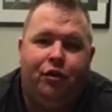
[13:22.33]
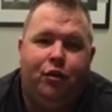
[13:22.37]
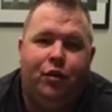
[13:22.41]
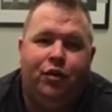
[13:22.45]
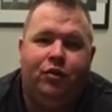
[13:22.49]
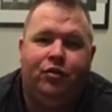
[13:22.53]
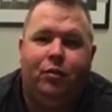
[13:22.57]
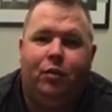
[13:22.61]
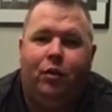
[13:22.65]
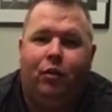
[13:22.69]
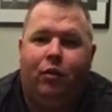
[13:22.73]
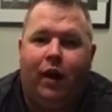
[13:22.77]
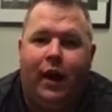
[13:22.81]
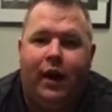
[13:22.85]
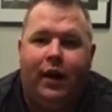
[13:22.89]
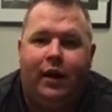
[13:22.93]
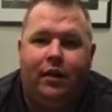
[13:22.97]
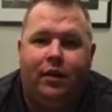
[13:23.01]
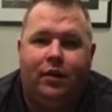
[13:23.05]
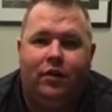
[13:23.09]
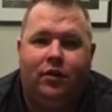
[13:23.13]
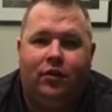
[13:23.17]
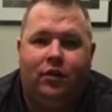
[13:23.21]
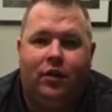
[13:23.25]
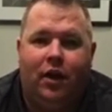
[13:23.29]
And so they're doing
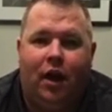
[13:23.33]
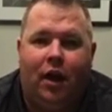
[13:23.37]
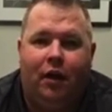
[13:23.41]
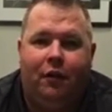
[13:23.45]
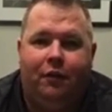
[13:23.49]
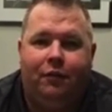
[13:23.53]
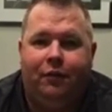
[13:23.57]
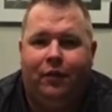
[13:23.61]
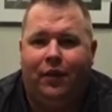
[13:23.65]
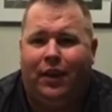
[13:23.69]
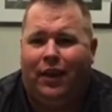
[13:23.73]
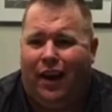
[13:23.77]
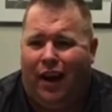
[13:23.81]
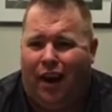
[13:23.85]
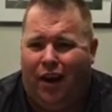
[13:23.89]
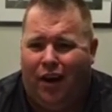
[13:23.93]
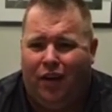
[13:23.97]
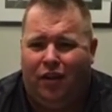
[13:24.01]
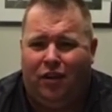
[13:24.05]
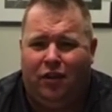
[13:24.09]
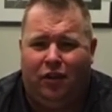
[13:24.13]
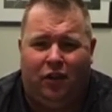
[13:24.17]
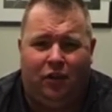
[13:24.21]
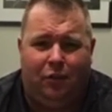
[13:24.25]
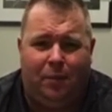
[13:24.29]
some great
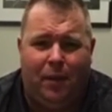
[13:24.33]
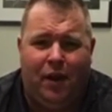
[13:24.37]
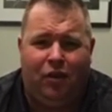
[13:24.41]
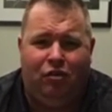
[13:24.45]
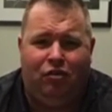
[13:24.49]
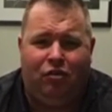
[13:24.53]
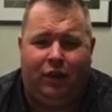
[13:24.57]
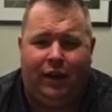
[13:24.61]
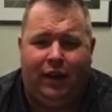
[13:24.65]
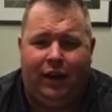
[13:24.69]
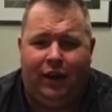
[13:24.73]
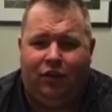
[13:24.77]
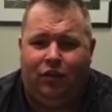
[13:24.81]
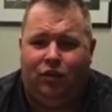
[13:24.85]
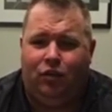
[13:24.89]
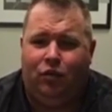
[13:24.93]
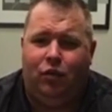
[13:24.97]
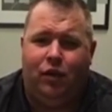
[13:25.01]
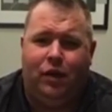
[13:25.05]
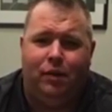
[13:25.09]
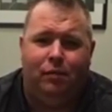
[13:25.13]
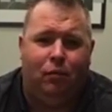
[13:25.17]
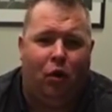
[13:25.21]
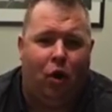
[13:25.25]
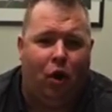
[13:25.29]
stuff. Karen,
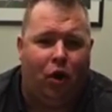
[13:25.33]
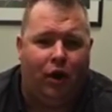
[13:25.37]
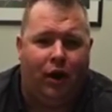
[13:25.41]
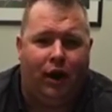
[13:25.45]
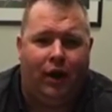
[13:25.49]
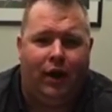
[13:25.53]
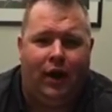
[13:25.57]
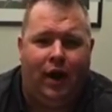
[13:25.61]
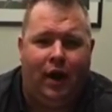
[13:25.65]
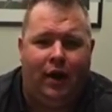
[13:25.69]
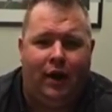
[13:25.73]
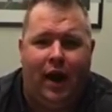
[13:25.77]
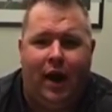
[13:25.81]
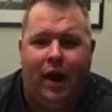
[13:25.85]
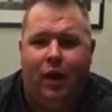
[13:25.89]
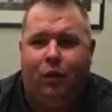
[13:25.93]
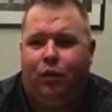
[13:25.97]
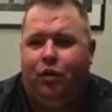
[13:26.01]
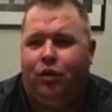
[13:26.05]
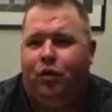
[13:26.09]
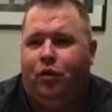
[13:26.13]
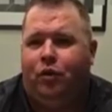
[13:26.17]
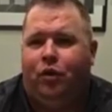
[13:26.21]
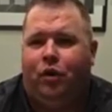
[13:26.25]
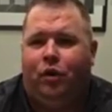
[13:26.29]
especially, is doing marketing
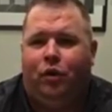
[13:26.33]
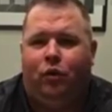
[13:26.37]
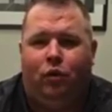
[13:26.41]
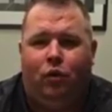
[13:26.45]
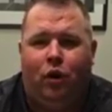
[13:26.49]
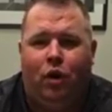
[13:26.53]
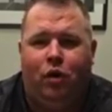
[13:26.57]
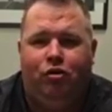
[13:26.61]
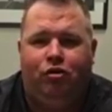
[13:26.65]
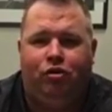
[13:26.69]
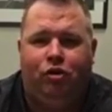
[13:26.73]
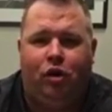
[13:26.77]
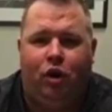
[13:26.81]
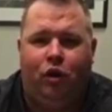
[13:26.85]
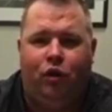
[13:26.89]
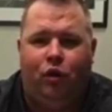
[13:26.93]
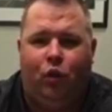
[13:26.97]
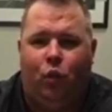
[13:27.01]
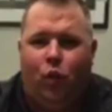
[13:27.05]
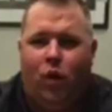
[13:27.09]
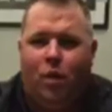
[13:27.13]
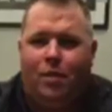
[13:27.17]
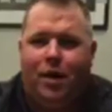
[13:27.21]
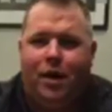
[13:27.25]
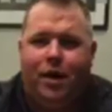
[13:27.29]
out. Hey, we're doing a
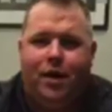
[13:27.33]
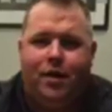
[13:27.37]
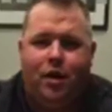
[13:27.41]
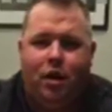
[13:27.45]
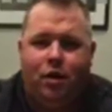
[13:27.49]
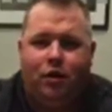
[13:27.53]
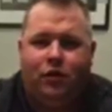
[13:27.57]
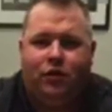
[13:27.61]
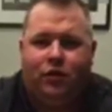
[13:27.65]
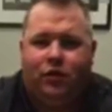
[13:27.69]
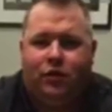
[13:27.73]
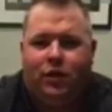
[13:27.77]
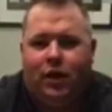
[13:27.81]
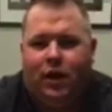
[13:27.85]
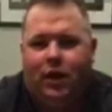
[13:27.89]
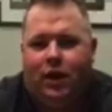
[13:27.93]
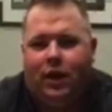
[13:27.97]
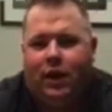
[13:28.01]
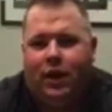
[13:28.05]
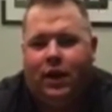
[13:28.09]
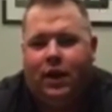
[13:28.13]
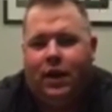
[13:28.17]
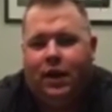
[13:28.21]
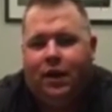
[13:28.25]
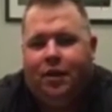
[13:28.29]
roadshow, the Women in
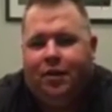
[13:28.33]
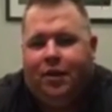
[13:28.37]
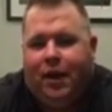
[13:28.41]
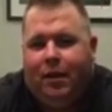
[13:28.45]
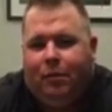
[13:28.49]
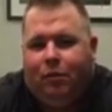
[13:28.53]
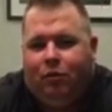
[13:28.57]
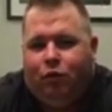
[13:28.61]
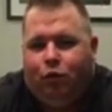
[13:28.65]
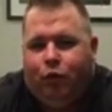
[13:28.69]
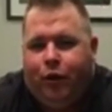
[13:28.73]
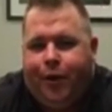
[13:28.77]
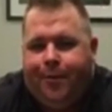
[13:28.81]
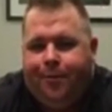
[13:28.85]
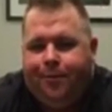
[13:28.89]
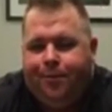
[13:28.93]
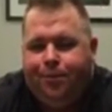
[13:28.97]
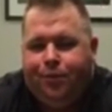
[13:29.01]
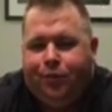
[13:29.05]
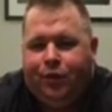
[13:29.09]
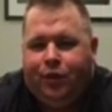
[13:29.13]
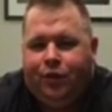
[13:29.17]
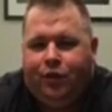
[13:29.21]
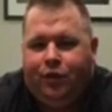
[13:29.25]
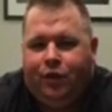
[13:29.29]
Notes theme
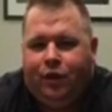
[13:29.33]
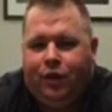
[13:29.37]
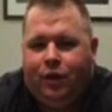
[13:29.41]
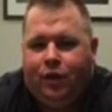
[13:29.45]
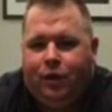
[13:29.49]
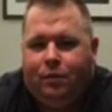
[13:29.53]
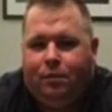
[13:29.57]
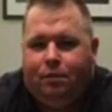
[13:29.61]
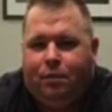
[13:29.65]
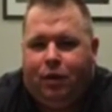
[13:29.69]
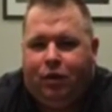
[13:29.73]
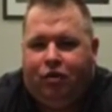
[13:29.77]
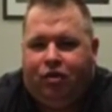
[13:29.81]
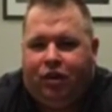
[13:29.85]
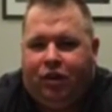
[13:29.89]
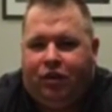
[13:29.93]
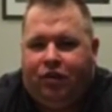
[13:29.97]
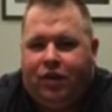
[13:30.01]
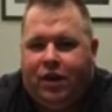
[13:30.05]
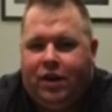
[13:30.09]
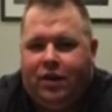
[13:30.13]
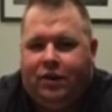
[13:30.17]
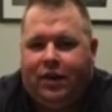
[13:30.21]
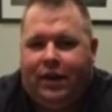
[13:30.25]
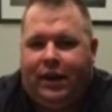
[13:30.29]
to it.
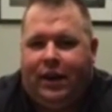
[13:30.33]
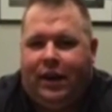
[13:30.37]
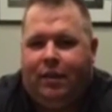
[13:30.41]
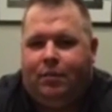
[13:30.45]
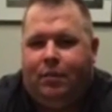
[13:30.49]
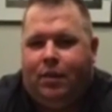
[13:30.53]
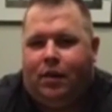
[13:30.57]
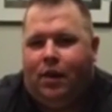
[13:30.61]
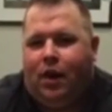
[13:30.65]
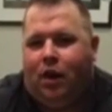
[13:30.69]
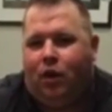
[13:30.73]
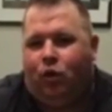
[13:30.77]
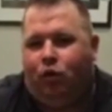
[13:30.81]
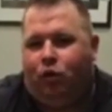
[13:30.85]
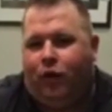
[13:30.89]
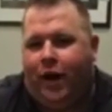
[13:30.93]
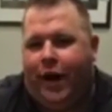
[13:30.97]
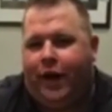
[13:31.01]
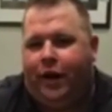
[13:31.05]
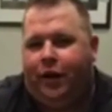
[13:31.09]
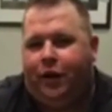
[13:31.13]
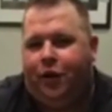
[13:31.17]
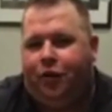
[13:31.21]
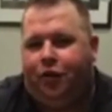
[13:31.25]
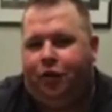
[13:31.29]
But she sends an
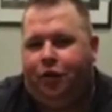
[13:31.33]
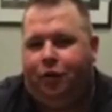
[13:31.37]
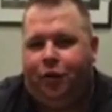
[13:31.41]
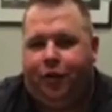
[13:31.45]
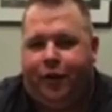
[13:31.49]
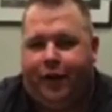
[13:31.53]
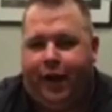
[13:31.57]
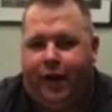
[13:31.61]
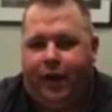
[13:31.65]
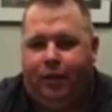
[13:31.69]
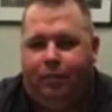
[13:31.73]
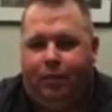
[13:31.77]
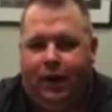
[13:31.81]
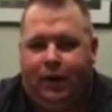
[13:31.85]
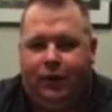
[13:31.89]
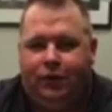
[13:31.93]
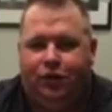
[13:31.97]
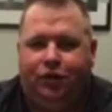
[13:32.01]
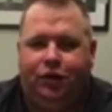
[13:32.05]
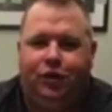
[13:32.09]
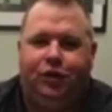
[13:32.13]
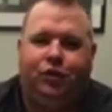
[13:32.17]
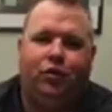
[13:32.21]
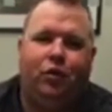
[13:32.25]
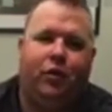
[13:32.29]
email out regular to her
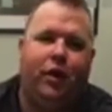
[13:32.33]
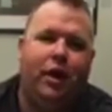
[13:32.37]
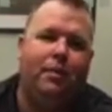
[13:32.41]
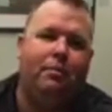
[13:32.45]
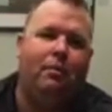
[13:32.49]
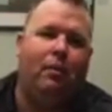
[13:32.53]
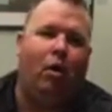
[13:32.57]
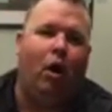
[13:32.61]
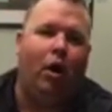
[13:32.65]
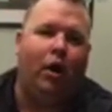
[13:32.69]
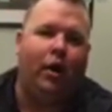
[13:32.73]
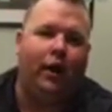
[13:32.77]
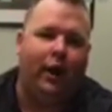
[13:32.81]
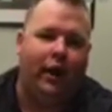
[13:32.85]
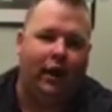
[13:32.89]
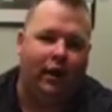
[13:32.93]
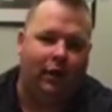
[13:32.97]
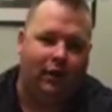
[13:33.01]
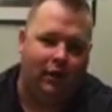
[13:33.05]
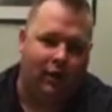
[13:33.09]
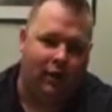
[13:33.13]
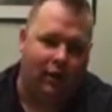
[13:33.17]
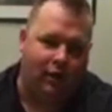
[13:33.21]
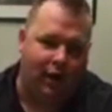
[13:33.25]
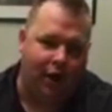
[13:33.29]
database. She's already
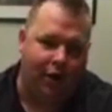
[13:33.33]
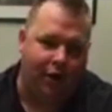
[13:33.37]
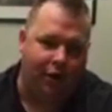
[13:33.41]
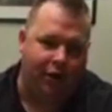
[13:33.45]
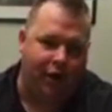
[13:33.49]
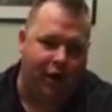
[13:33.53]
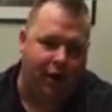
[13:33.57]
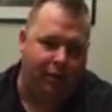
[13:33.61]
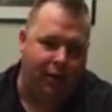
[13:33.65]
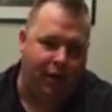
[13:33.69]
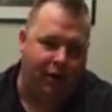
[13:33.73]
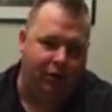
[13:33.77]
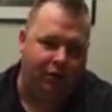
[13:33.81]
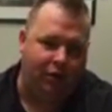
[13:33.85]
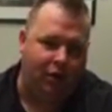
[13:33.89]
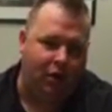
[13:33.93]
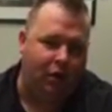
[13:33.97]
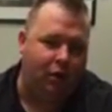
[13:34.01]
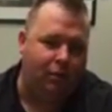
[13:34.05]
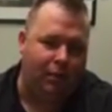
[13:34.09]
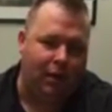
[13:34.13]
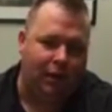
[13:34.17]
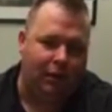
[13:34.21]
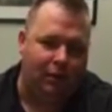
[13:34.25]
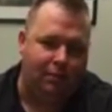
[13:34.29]
marketing, letting her
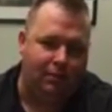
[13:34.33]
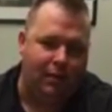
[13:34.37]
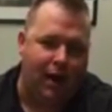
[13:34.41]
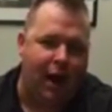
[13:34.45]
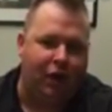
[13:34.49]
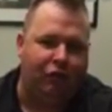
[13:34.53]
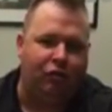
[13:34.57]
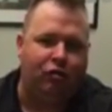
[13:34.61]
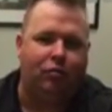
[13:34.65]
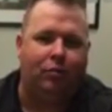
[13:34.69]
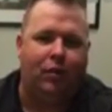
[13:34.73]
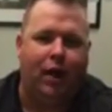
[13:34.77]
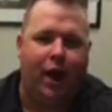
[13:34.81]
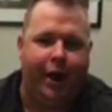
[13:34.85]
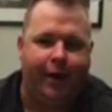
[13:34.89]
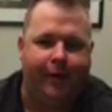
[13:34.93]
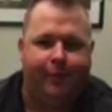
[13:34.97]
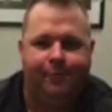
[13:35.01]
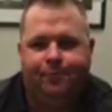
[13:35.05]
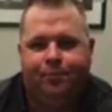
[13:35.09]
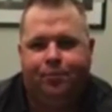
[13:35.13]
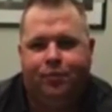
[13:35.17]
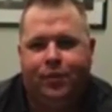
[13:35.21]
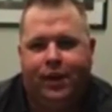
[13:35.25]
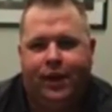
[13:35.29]
database know about the
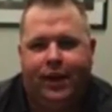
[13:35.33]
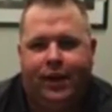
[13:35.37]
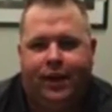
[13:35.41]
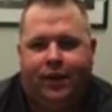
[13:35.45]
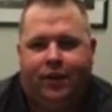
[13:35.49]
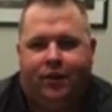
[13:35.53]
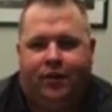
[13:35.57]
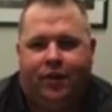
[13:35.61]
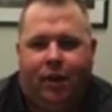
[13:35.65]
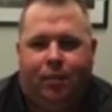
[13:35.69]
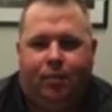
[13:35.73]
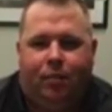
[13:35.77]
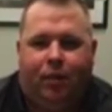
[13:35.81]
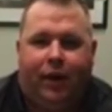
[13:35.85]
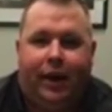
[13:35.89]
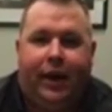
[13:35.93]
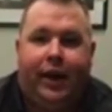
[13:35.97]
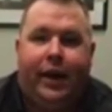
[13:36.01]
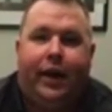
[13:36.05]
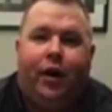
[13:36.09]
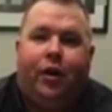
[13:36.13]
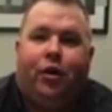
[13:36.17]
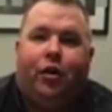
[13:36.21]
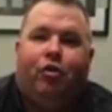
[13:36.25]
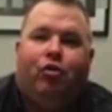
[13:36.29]
mastermind in
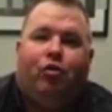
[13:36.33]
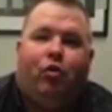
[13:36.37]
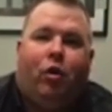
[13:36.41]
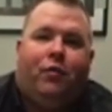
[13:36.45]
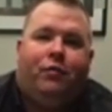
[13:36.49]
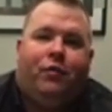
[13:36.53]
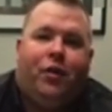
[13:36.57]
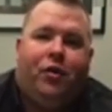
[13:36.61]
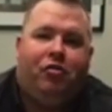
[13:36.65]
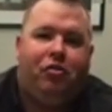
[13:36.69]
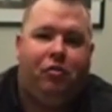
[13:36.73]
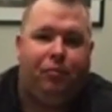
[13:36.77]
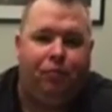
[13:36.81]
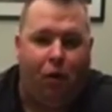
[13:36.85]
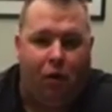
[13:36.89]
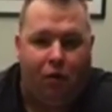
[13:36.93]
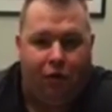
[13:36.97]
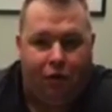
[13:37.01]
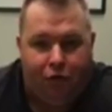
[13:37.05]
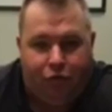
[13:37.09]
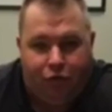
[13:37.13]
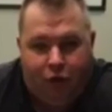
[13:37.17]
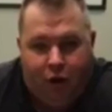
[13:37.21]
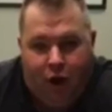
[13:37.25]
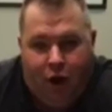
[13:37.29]
December, getting her joint
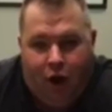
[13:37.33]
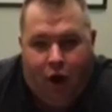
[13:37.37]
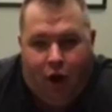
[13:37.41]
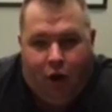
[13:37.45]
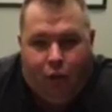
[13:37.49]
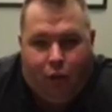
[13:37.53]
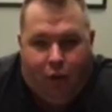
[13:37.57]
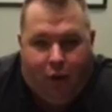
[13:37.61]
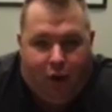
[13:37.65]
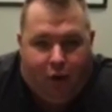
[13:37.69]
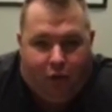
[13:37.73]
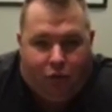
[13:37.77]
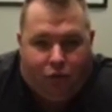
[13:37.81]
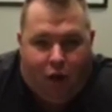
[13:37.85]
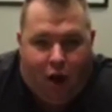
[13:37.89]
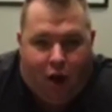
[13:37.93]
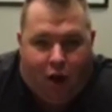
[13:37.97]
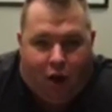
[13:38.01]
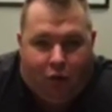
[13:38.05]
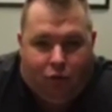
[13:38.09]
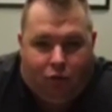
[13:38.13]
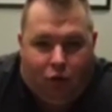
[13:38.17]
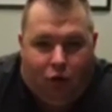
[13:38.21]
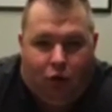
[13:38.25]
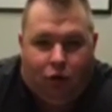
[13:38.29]
venture partners
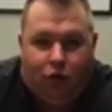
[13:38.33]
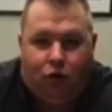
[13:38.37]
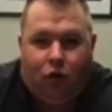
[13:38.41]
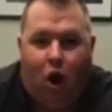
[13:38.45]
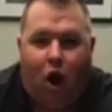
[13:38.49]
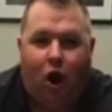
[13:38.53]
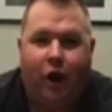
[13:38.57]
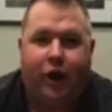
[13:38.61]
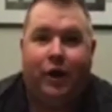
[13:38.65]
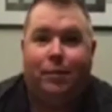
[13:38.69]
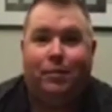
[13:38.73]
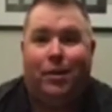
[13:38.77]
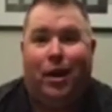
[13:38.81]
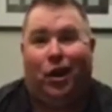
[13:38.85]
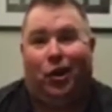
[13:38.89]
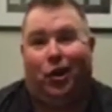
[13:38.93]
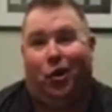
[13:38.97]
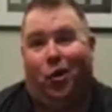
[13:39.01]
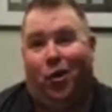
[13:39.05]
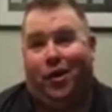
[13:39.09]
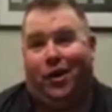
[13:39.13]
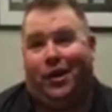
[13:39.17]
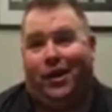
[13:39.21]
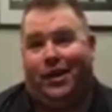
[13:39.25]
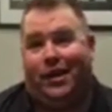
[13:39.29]
ready to rock and roll,
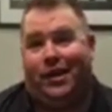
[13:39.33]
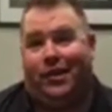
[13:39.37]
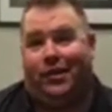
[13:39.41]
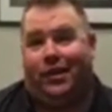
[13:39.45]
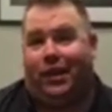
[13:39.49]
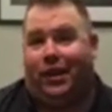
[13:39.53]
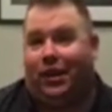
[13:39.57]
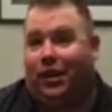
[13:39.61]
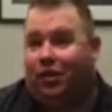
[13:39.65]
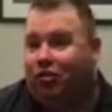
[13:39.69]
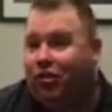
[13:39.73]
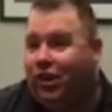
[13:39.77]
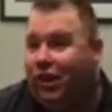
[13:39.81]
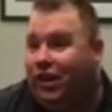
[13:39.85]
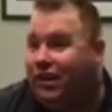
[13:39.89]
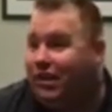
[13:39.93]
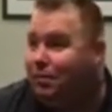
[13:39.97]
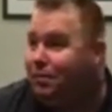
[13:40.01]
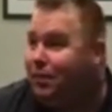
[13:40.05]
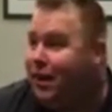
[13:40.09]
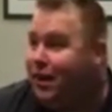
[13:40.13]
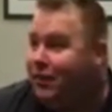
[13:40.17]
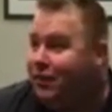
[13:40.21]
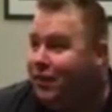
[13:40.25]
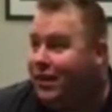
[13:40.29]
talking about going to Disney
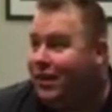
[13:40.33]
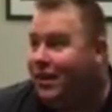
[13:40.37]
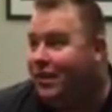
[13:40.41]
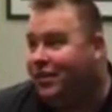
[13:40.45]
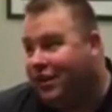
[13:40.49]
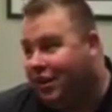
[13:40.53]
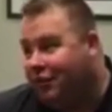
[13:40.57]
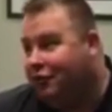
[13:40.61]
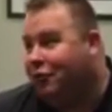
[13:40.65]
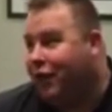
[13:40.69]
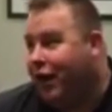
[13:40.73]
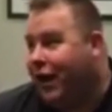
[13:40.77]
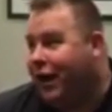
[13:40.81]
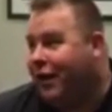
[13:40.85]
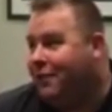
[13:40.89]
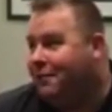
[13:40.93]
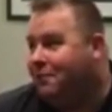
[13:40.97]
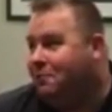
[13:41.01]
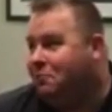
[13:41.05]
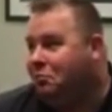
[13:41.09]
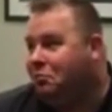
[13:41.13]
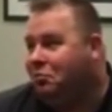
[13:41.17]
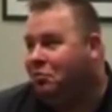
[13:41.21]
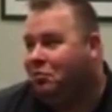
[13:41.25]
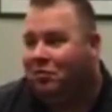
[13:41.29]
because she's a bit of a Disney
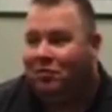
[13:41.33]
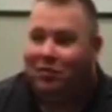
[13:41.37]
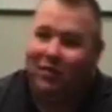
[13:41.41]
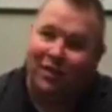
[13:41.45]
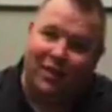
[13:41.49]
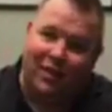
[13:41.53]
freak.